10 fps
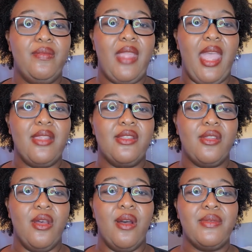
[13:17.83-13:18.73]
and
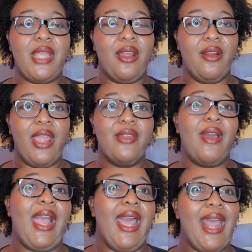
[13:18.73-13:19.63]
so I was like, all right, you know,
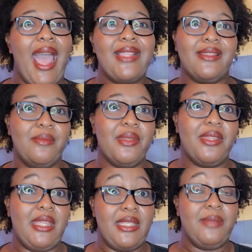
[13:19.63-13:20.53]
I kind of had some
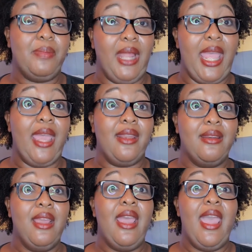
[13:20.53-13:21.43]
things planned,
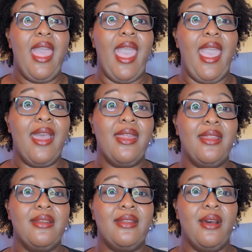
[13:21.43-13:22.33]
and